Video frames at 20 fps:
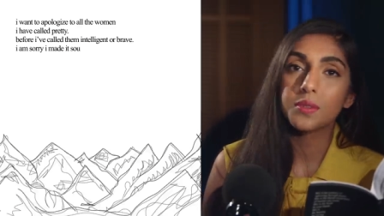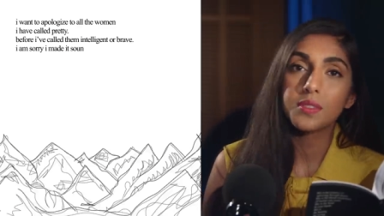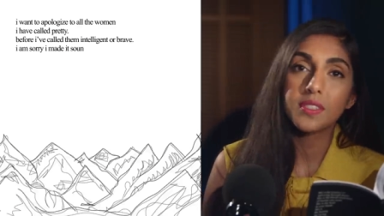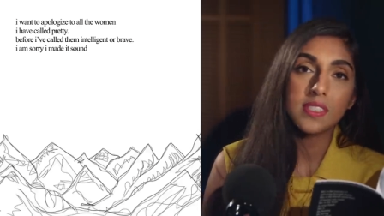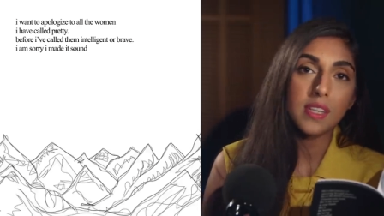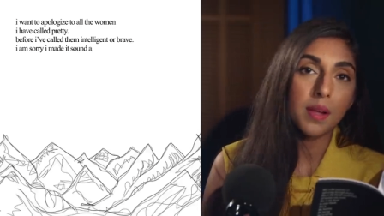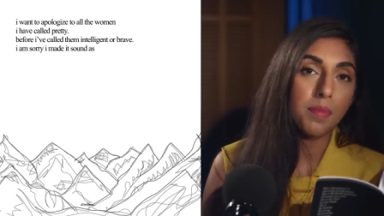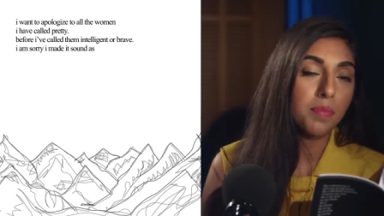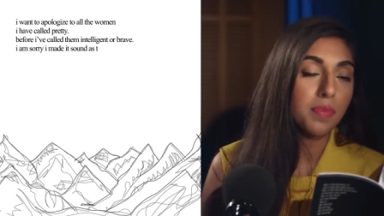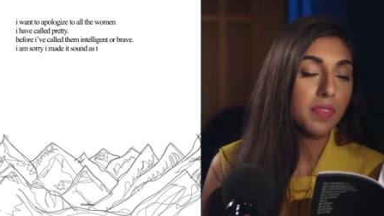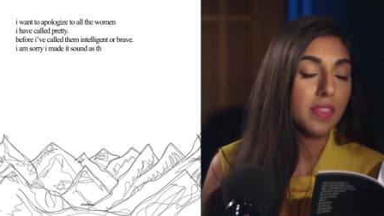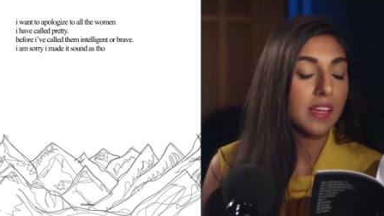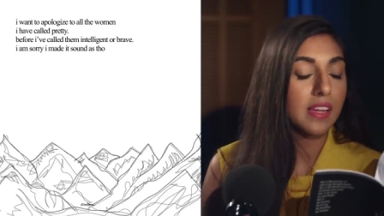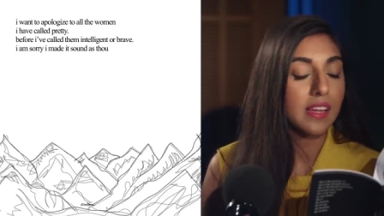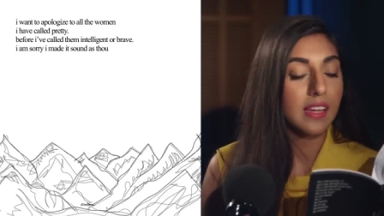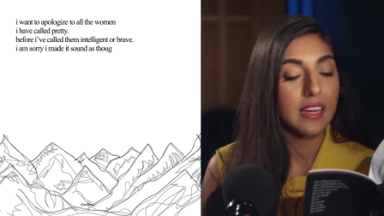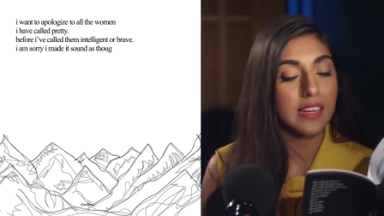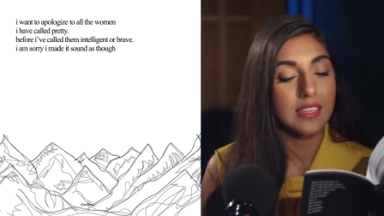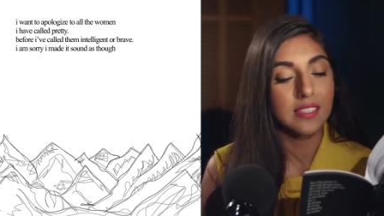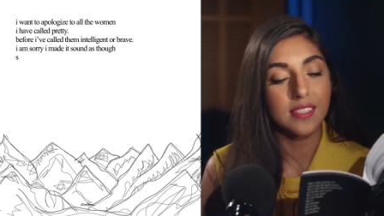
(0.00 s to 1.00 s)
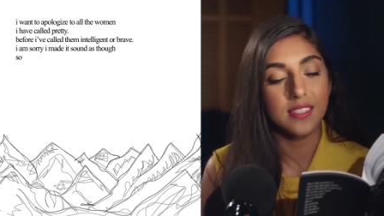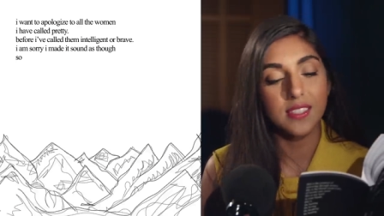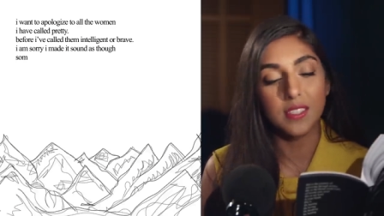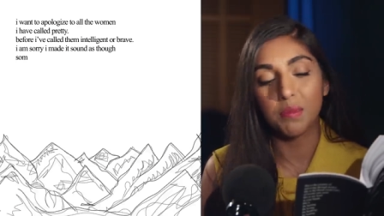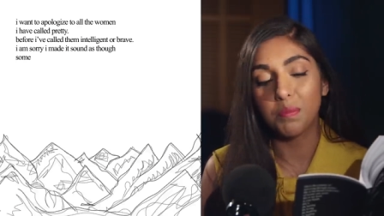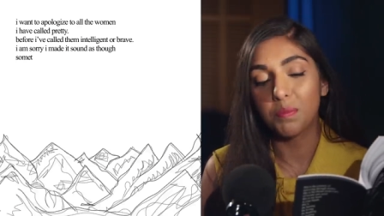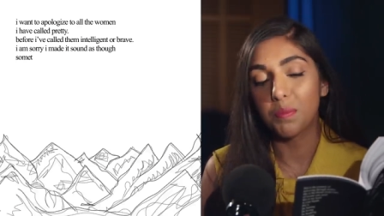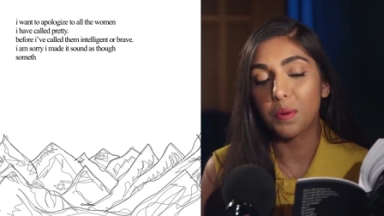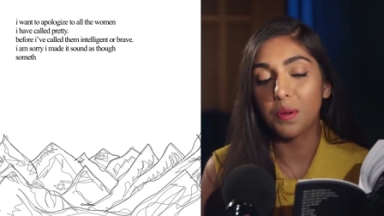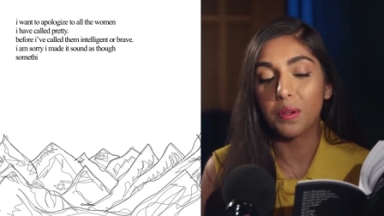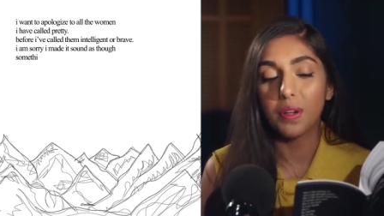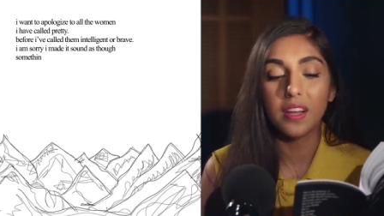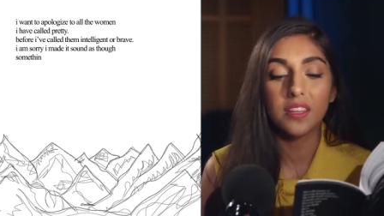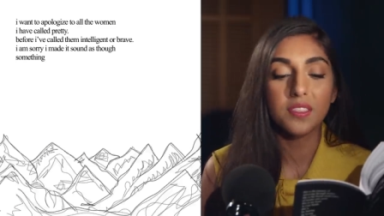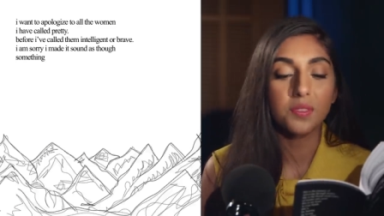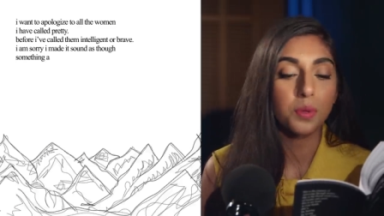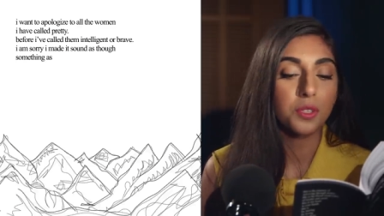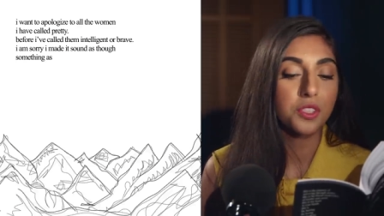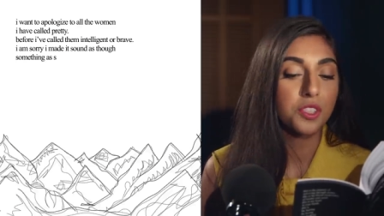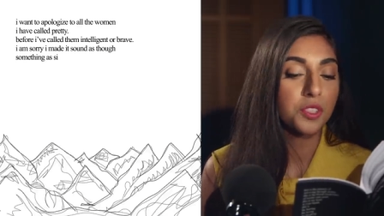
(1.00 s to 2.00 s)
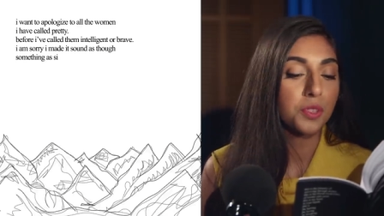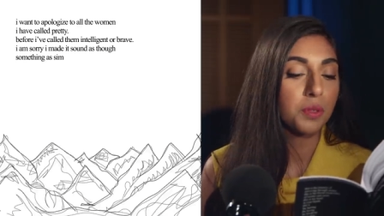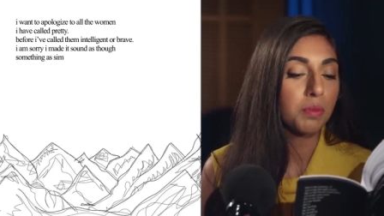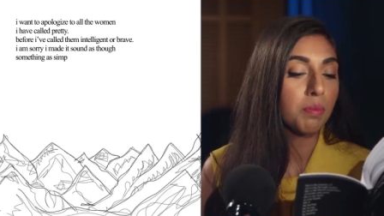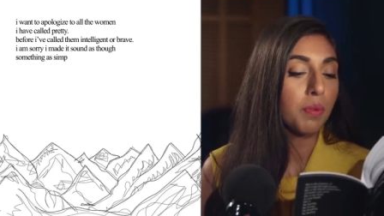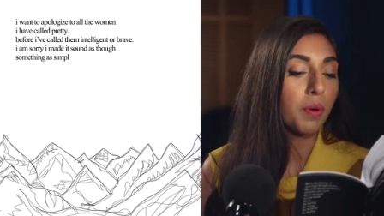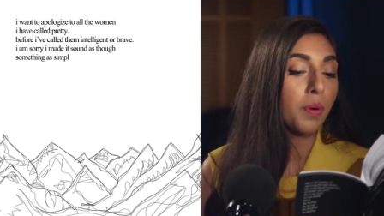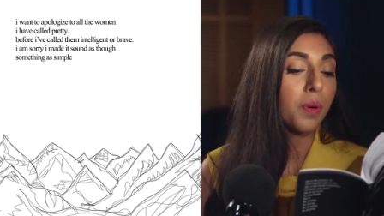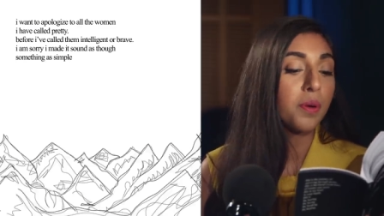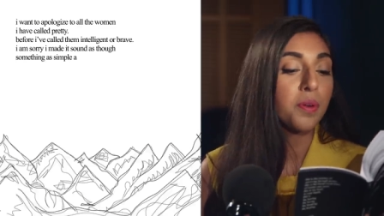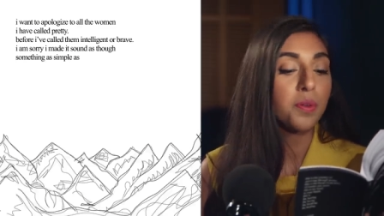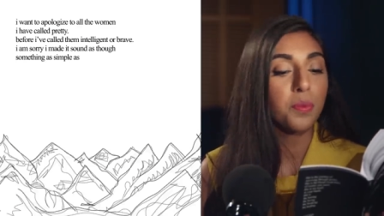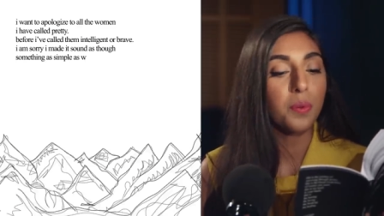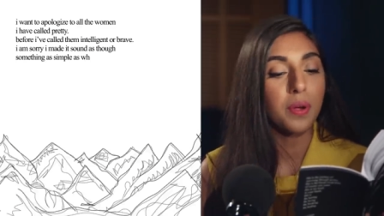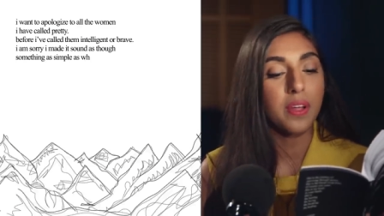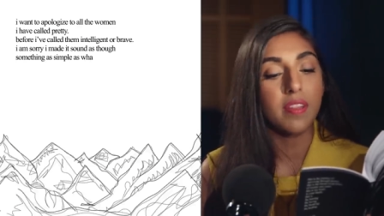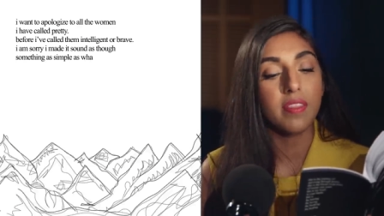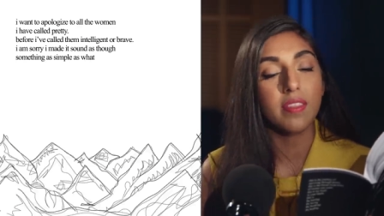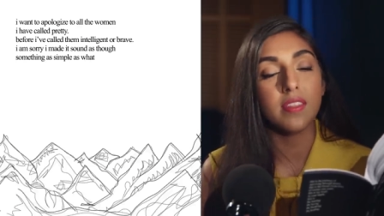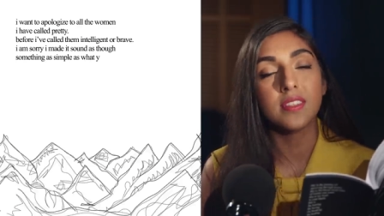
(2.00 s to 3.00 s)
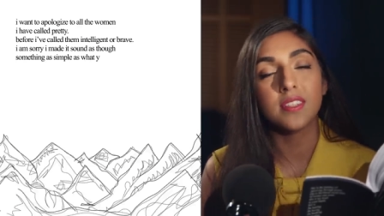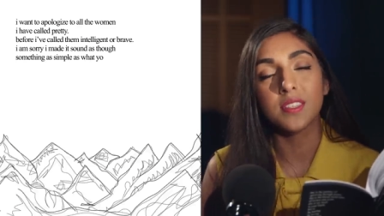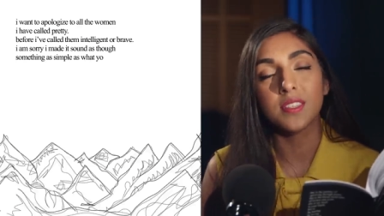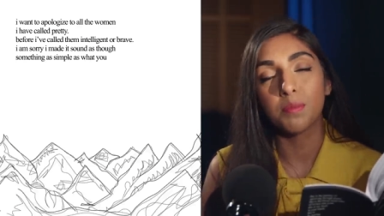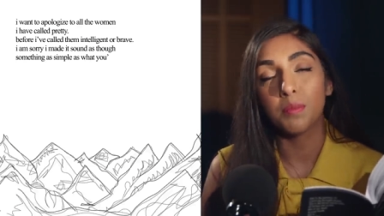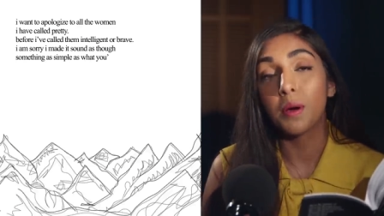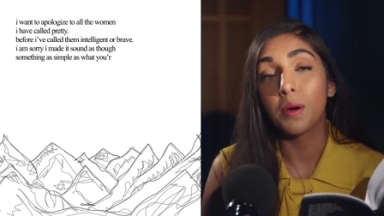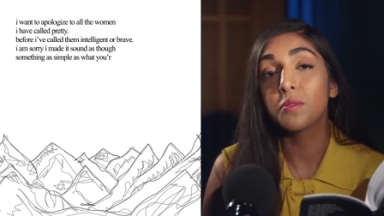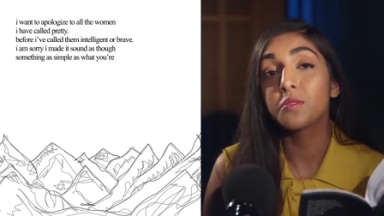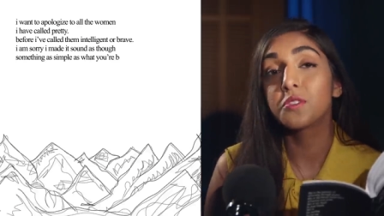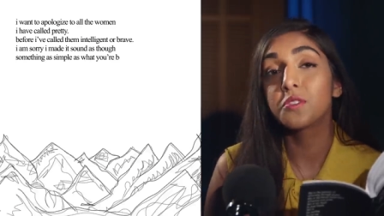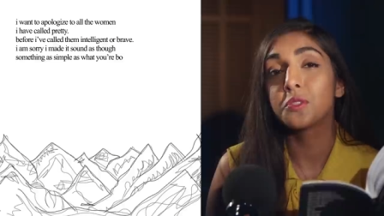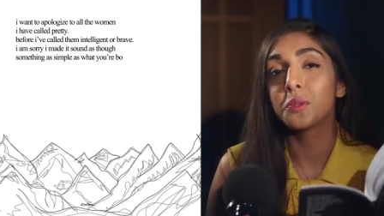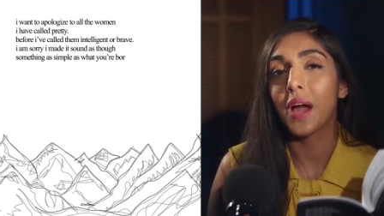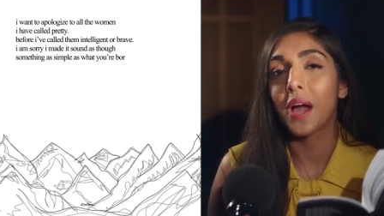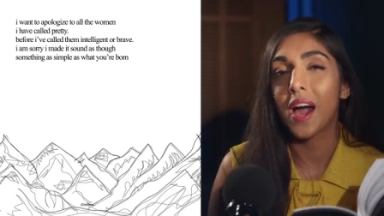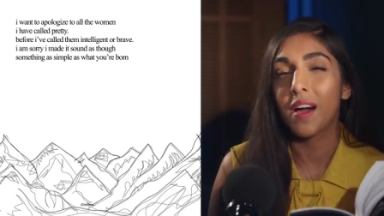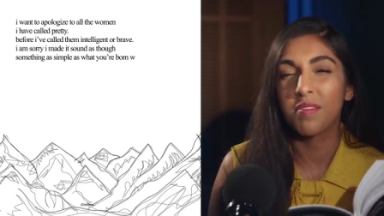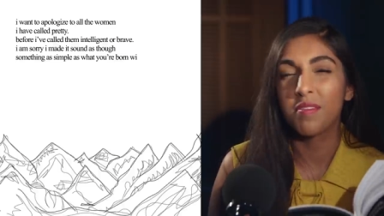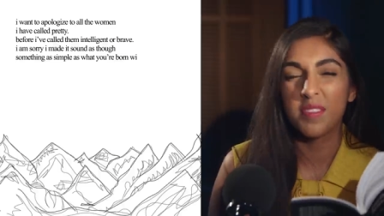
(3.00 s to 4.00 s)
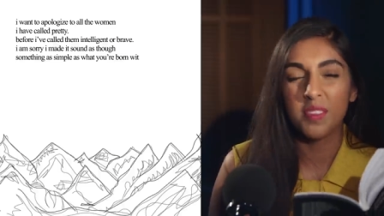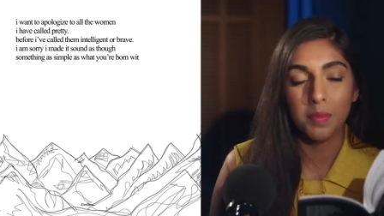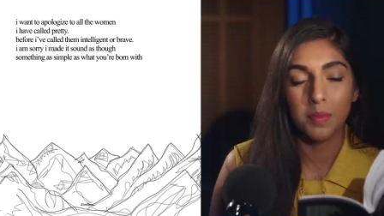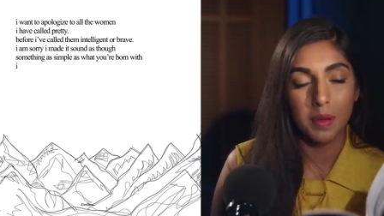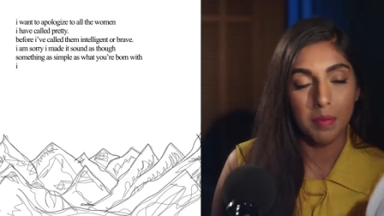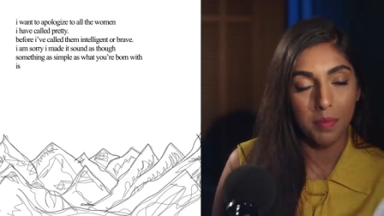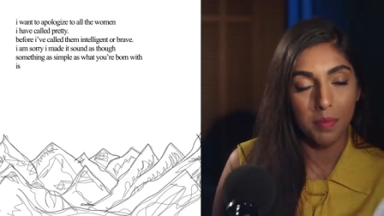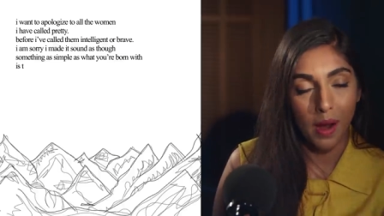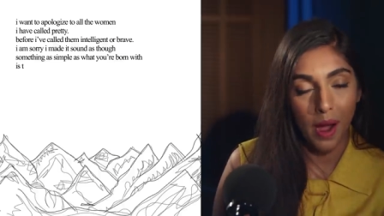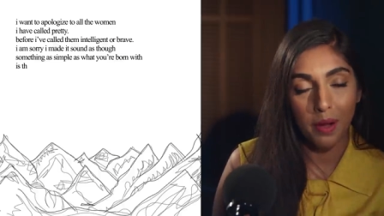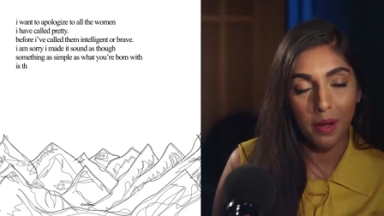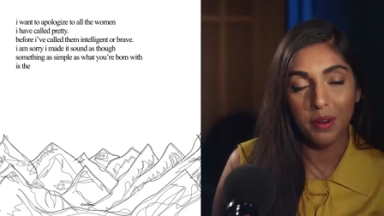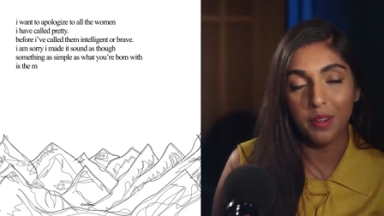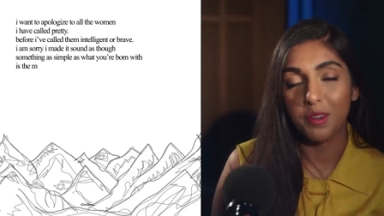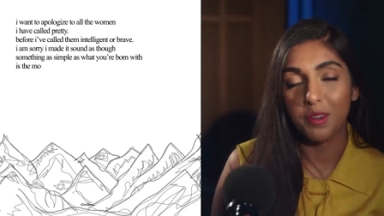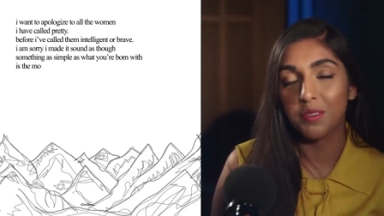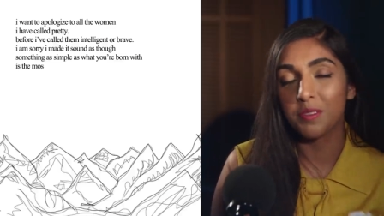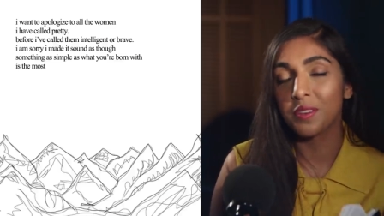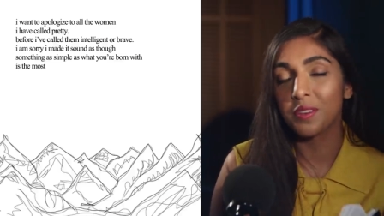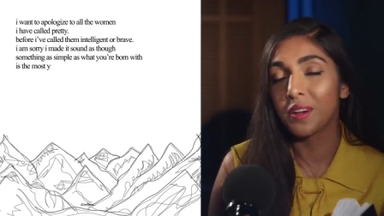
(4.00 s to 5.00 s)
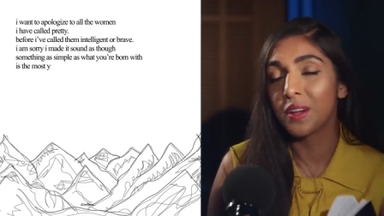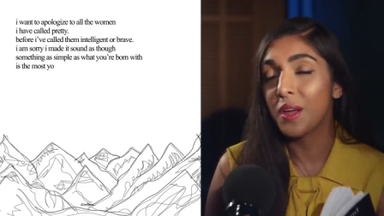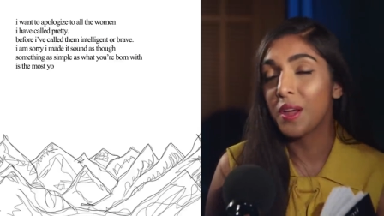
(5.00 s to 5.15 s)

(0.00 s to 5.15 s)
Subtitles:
something as simple as what you're born with is the most you have to be proud of,